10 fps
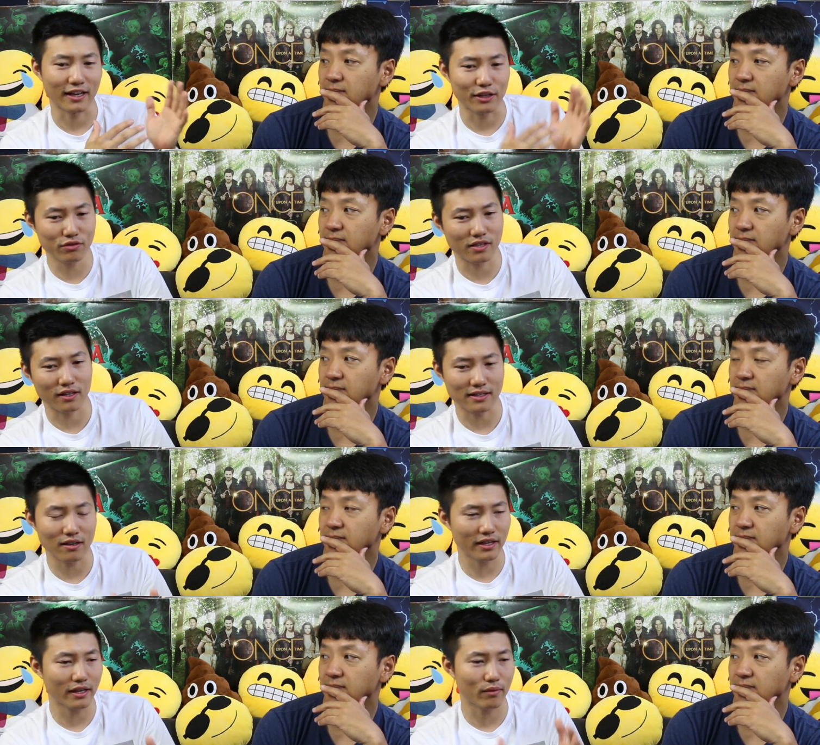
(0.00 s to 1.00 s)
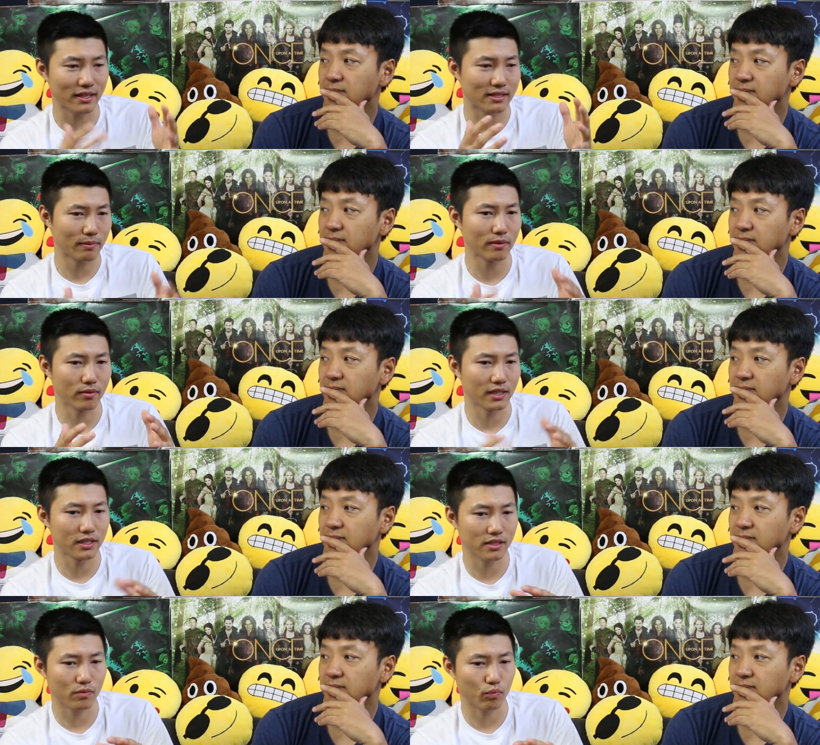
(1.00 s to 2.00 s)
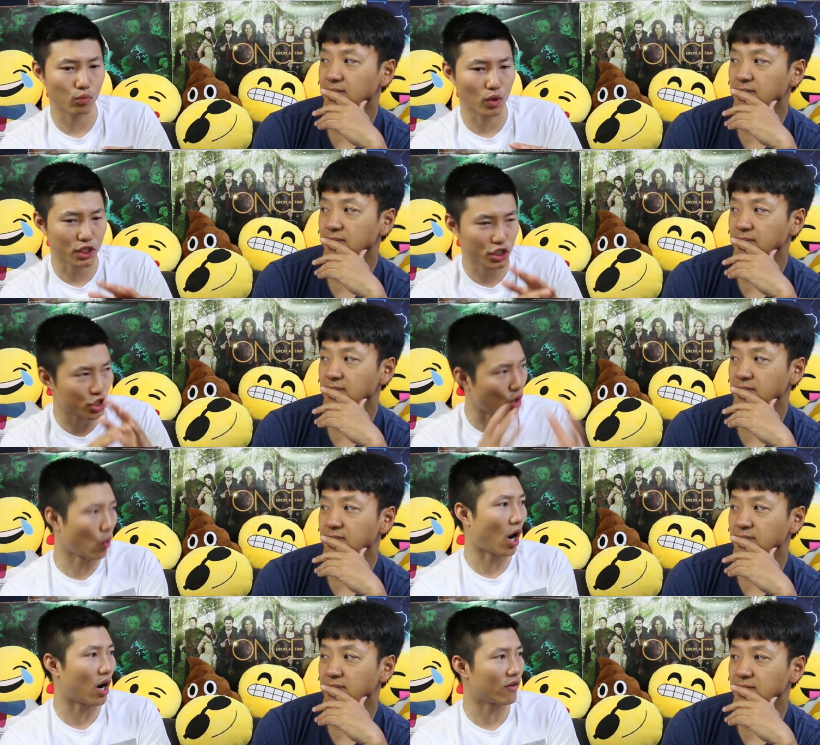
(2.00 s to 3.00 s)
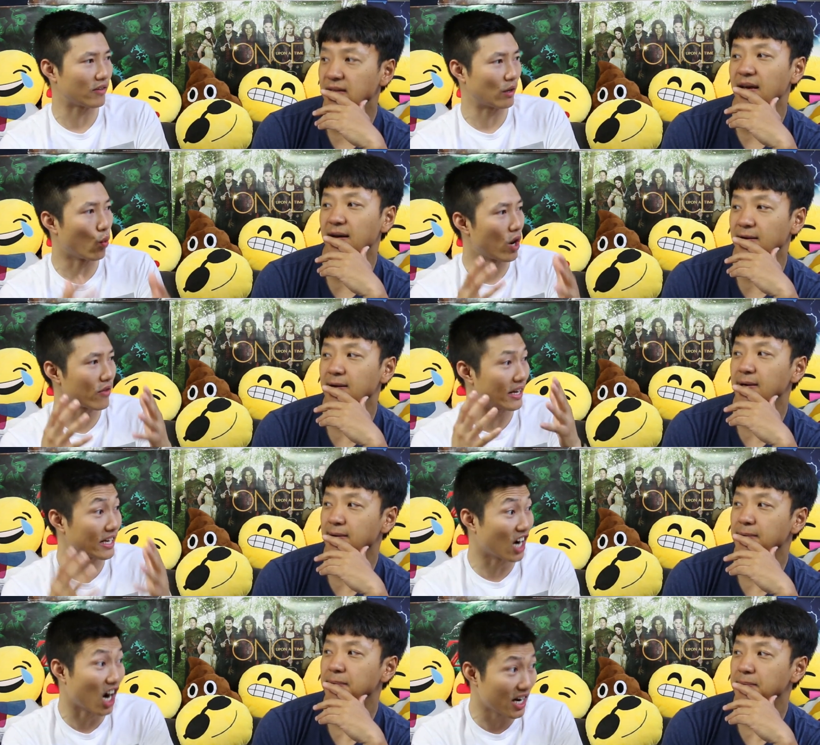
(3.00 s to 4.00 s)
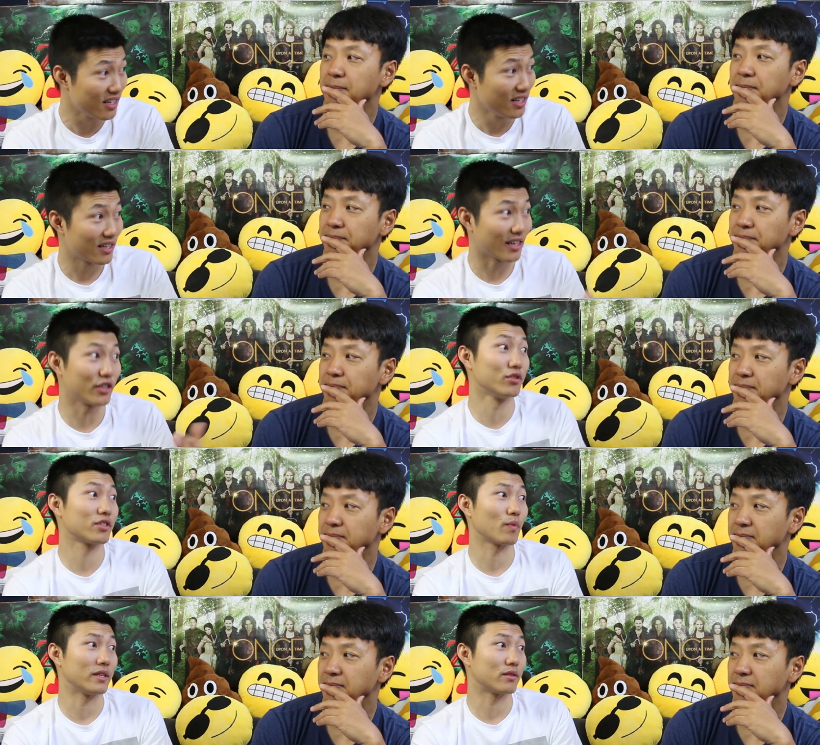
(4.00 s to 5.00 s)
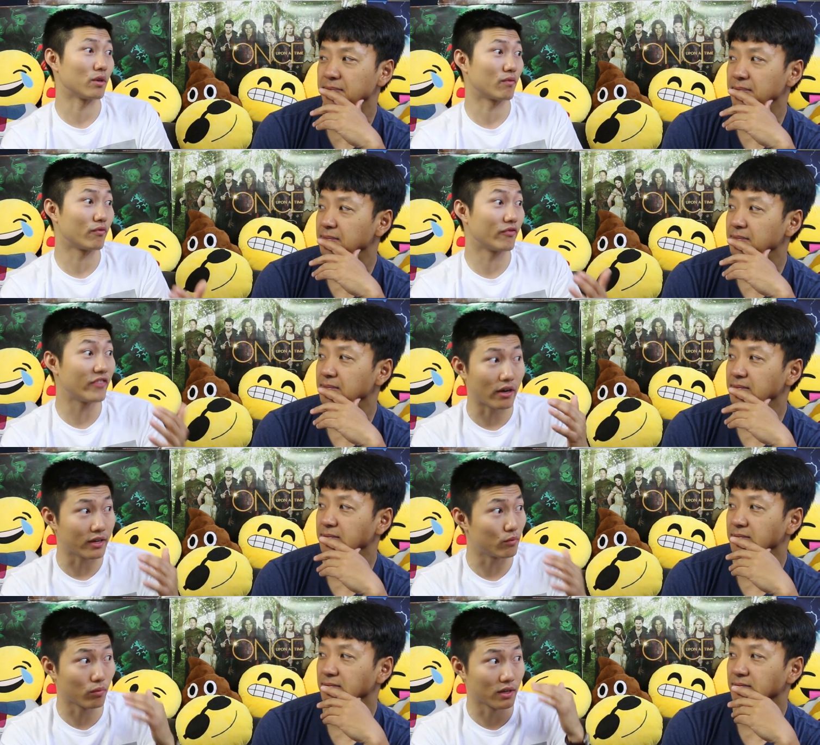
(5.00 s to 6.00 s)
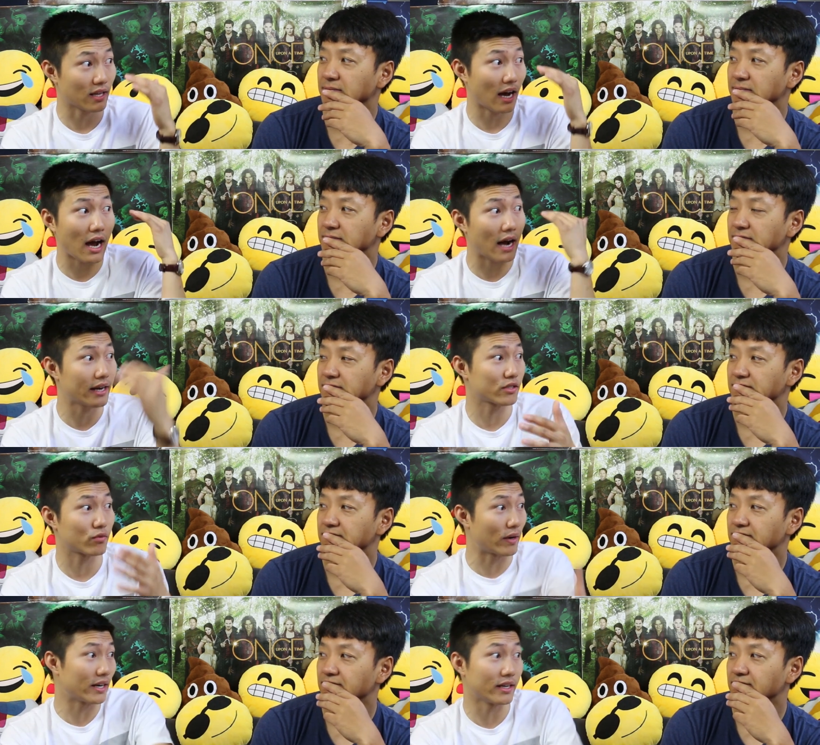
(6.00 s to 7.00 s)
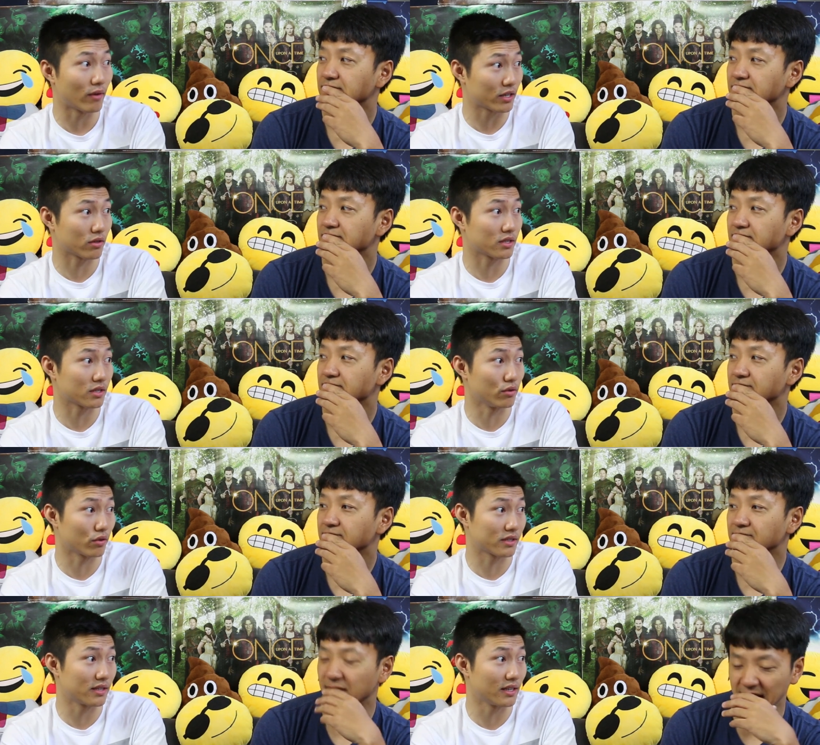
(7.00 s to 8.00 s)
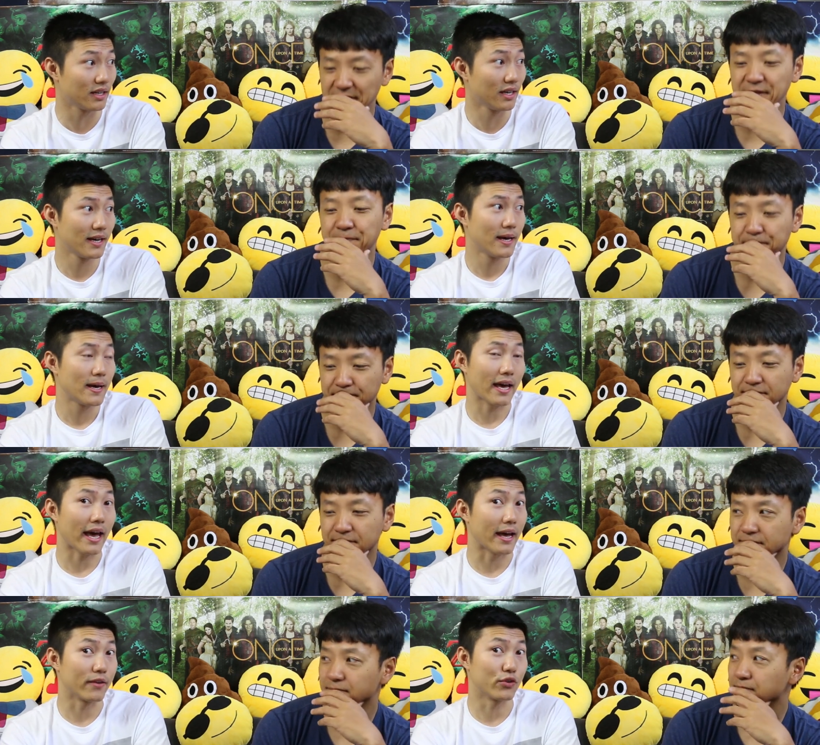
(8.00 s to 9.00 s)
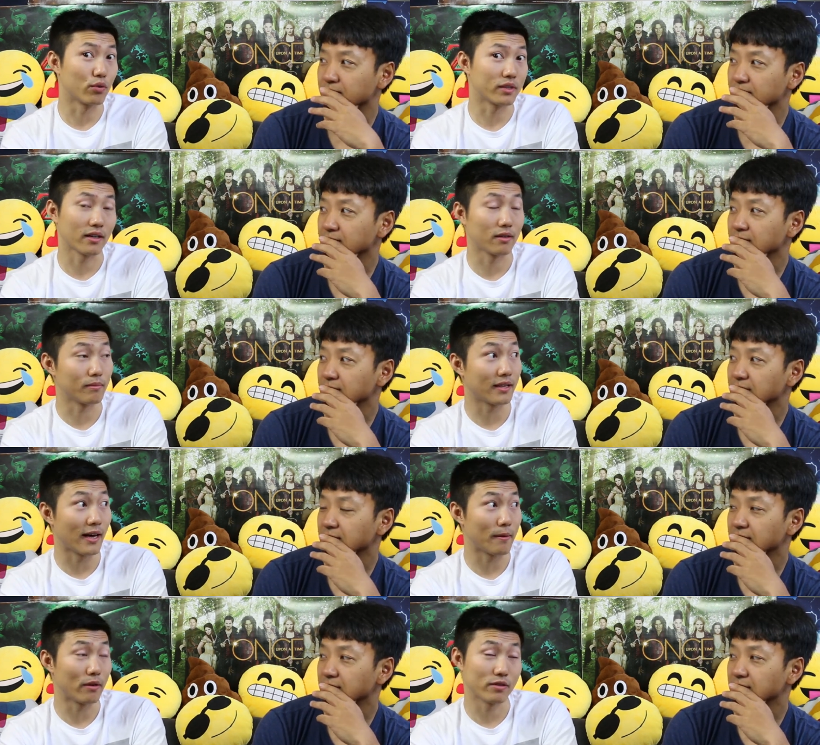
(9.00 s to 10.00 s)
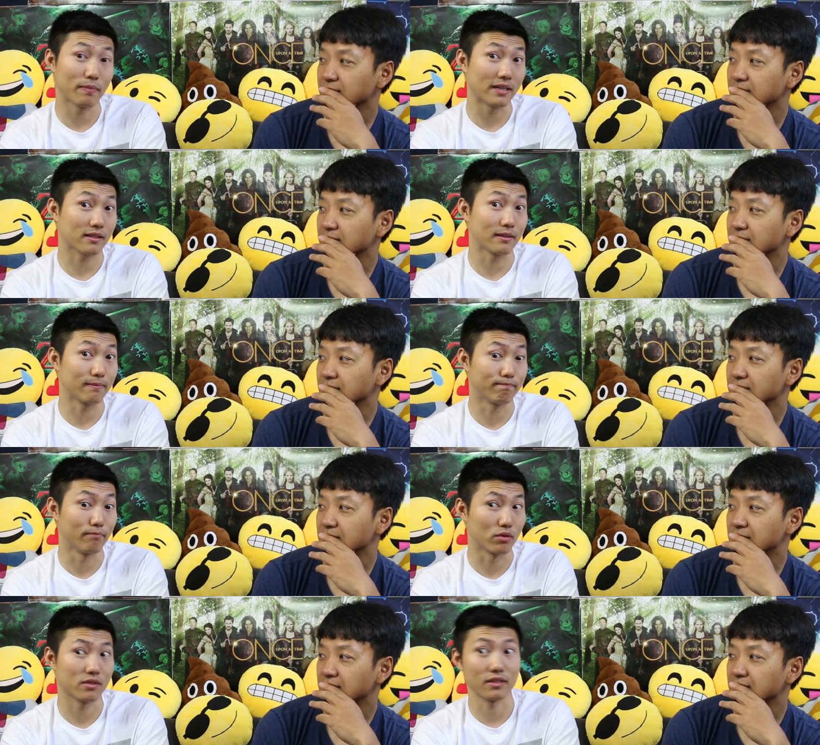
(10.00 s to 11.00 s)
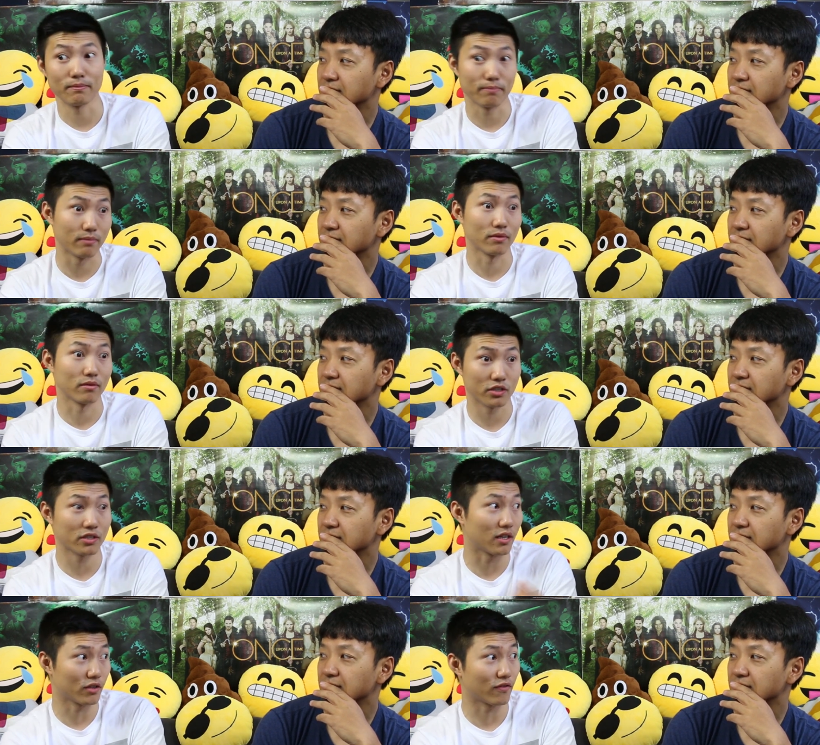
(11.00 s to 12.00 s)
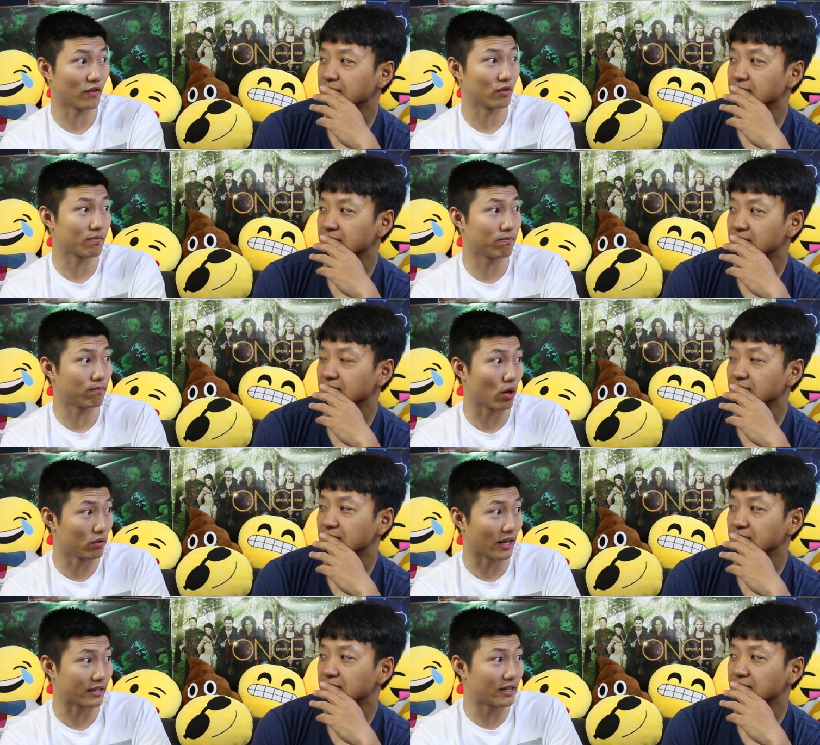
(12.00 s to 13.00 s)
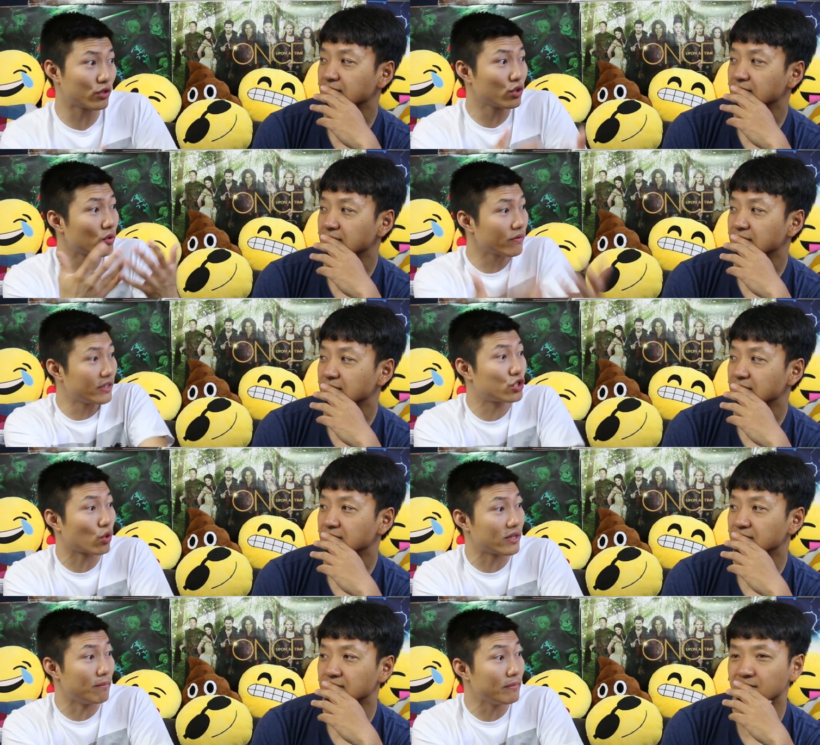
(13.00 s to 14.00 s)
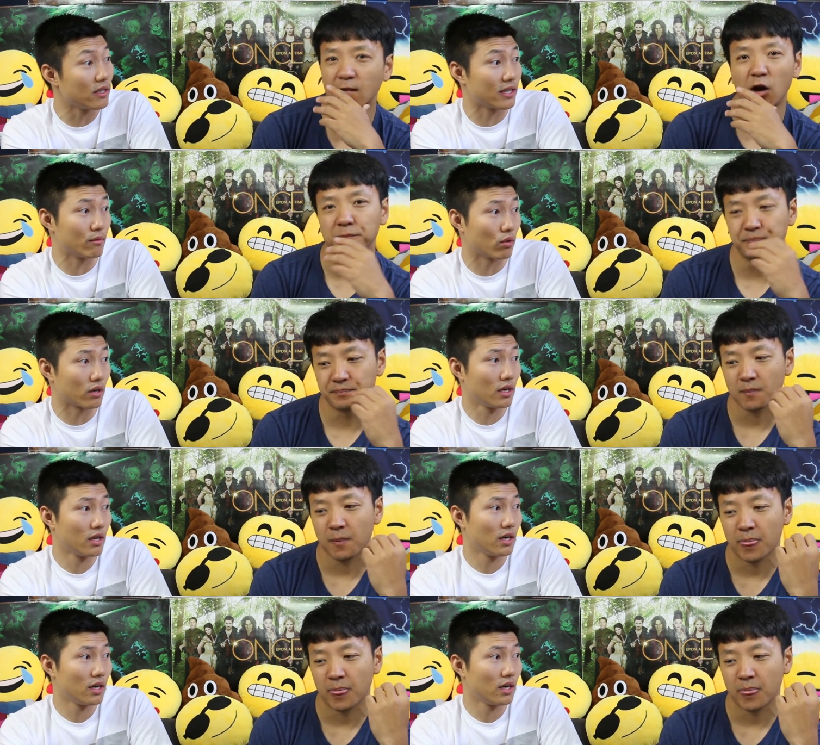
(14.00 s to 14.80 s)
Speaker 1: like you saw this. I don't like it when I see people they just want to show off like yeah. where they've gone. Like you just went to a very one of the highest rated restaurants in New York City, yes. and you were telling me that it was basically mostly people just on their phones. Like they don't, you don't even enjoy the meal no. anymore.